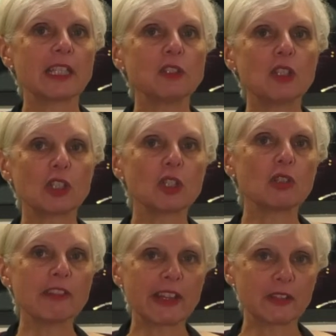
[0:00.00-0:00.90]
you look at
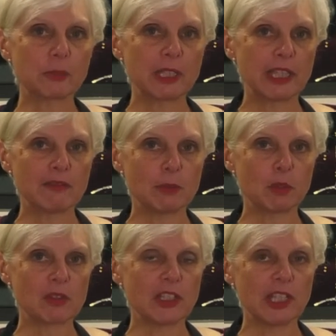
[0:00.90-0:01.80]
your recipe,
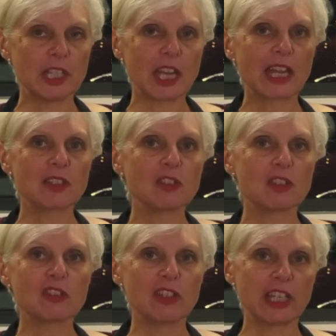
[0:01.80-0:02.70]
everybody, and
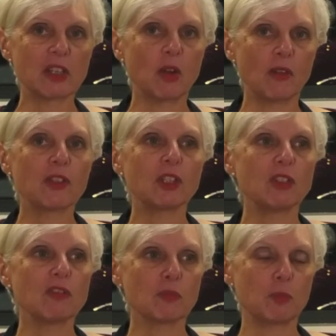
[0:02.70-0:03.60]
just tick off that
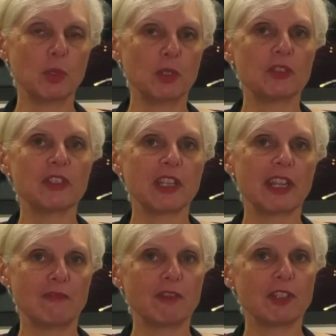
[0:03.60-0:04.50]
you've put
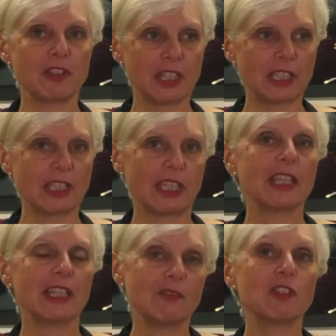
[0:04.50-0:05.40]
everything,
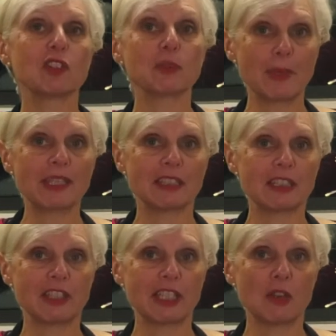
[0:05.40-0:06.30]
even if it's just mentally
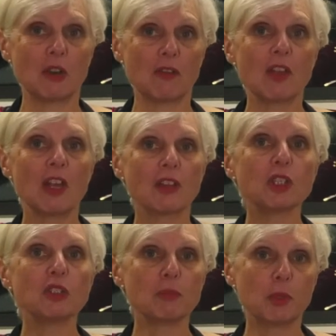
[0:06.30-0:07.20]
tick off,
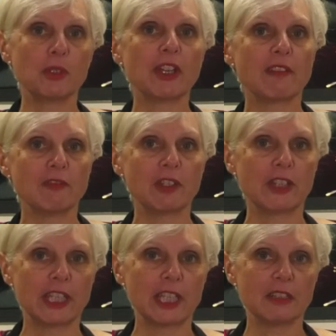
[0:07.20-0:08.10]
that you've put
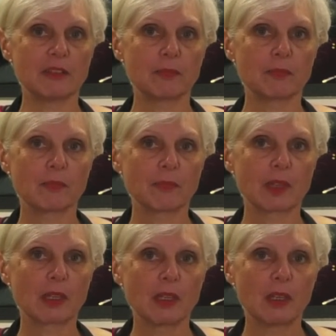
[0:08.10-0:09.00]
everything in.
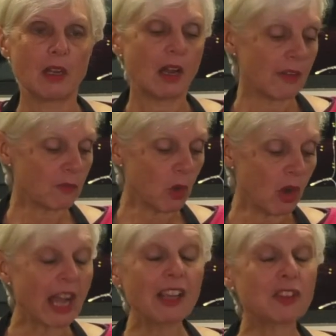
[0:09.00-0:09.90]
I've
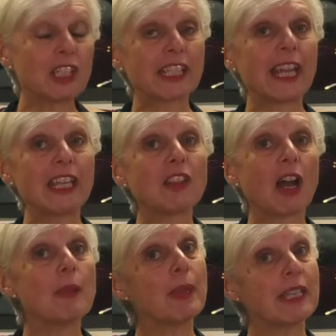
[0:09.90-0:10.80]
got actually a cake that
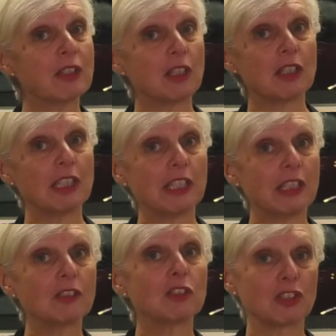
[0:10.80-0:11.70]
I made
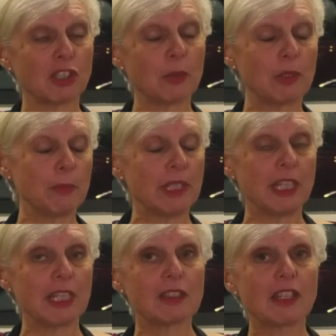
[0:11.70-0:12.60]
earlier to show in a
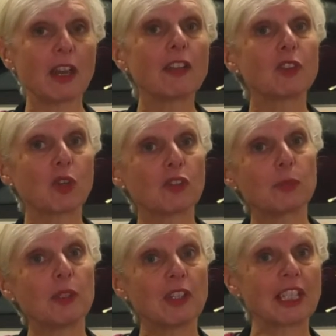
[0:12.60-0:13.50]
minute, and I forgot to
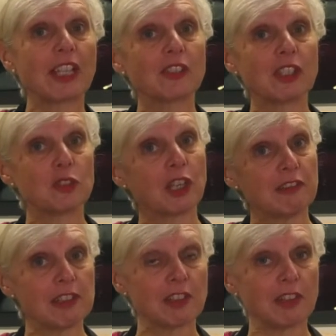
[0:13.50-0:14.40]
put the glacé
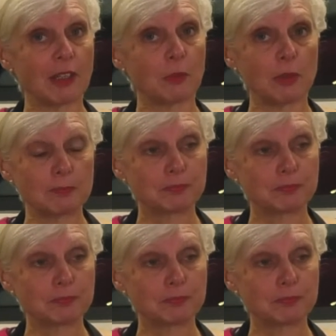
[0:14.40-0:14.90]
cherries in that one.